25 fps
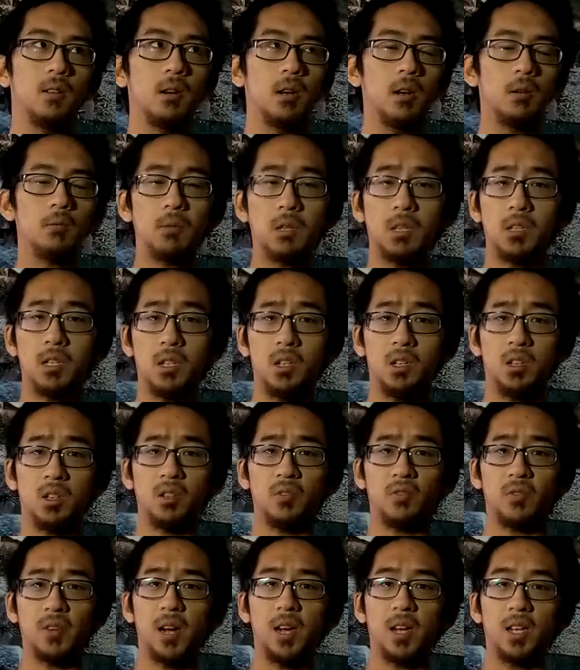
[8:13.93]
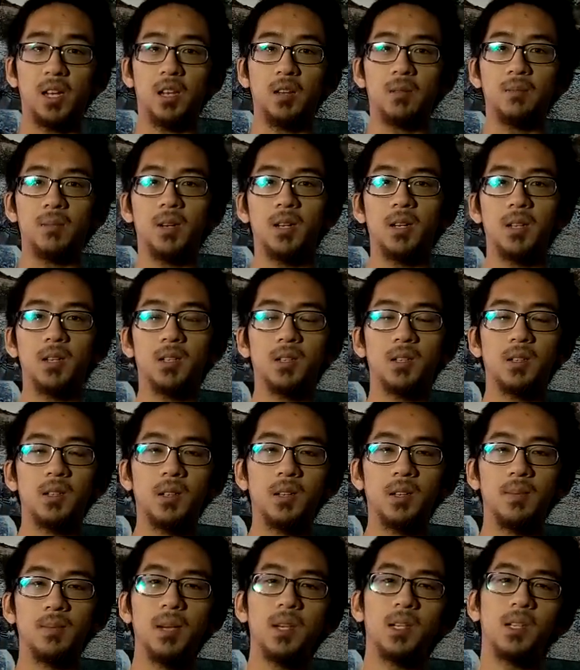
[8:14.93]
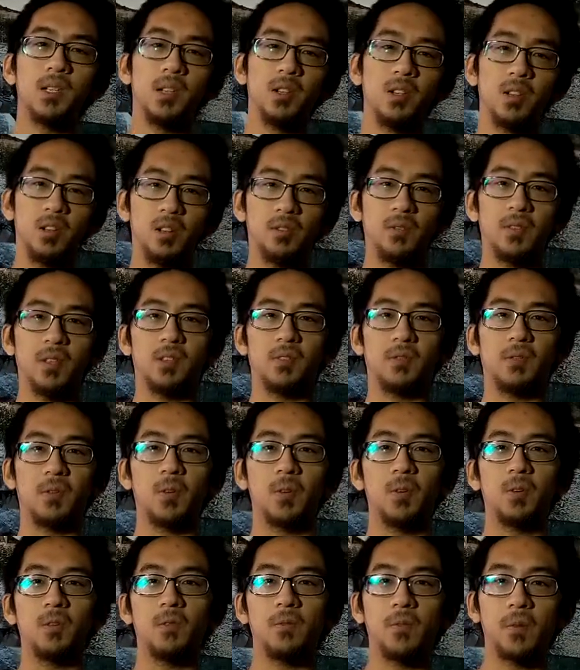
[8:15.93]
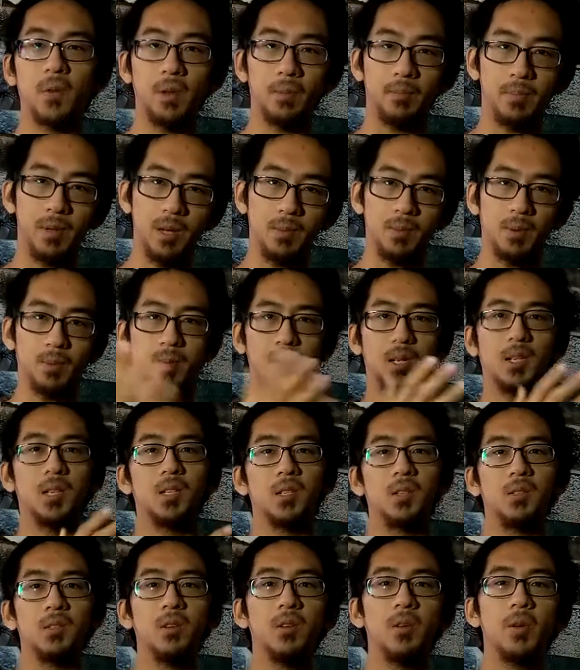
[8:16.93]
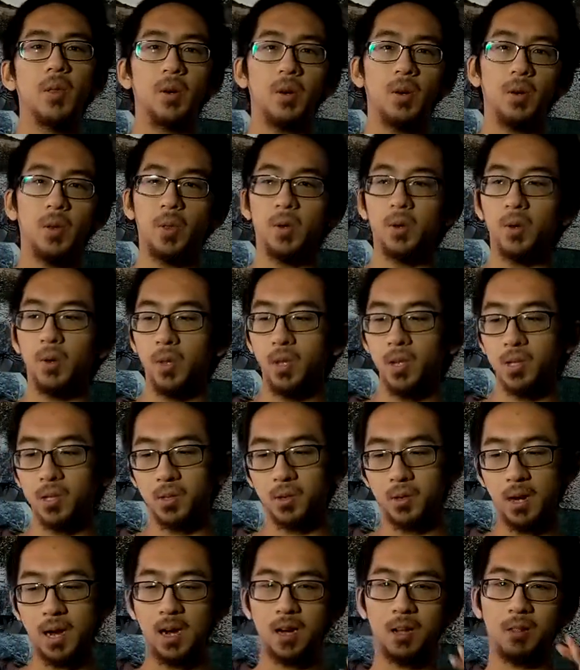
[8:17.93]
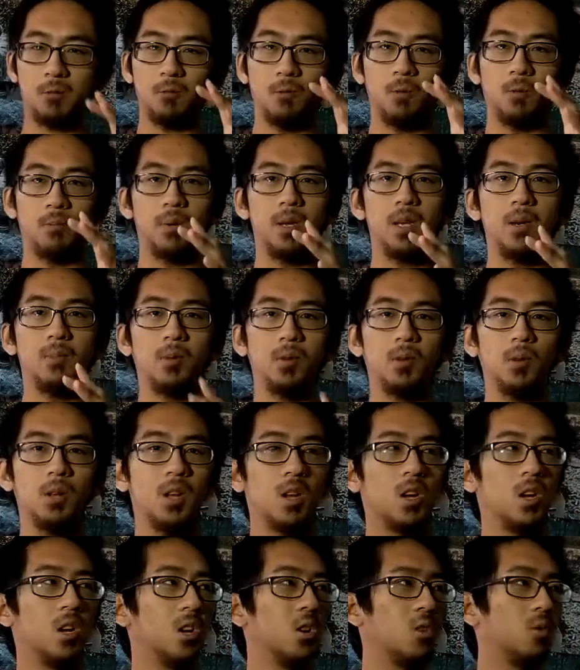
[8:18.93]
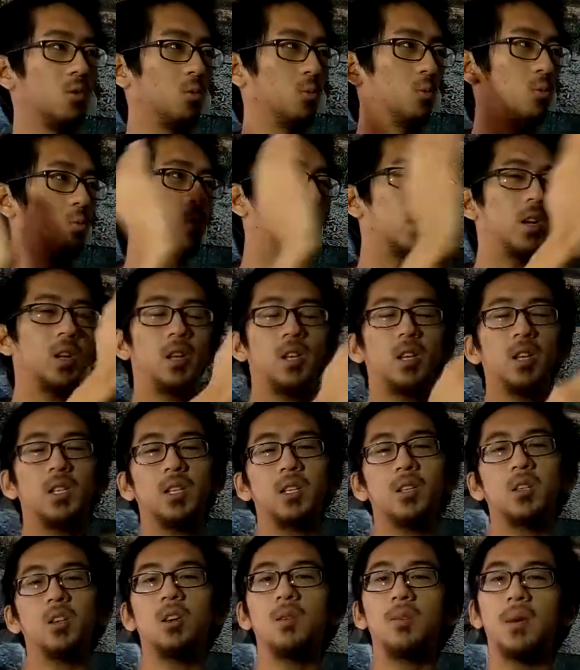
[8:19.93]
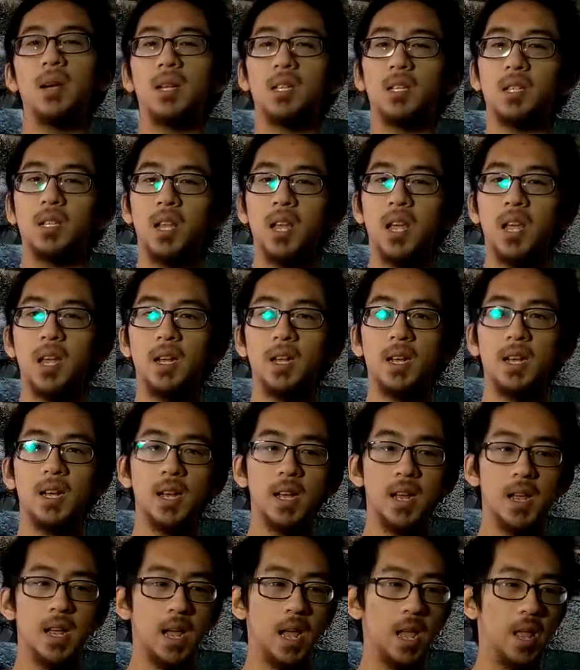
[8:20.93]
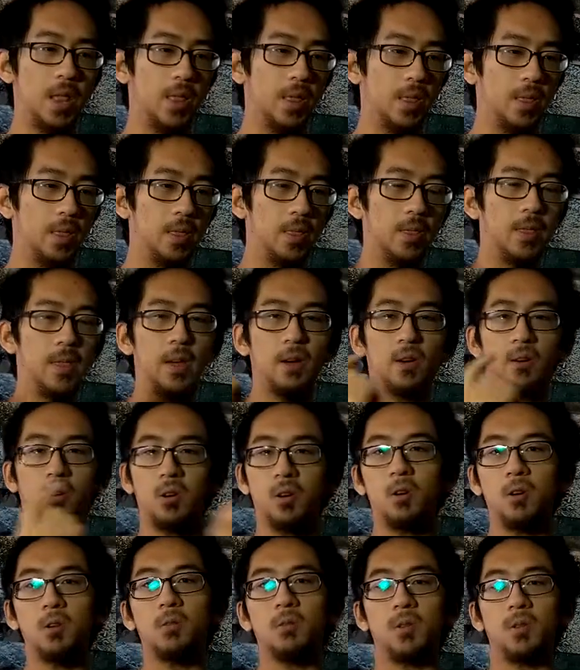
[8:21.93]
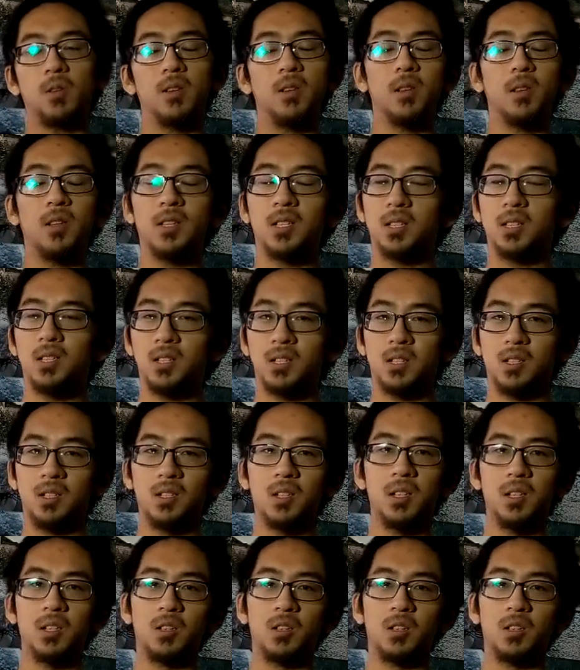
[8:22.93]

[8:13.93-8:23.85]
I don't want to say nerve-wracking, but it makes you nervous for the people, because you know these are actual people running into no man's land, and they're going, it's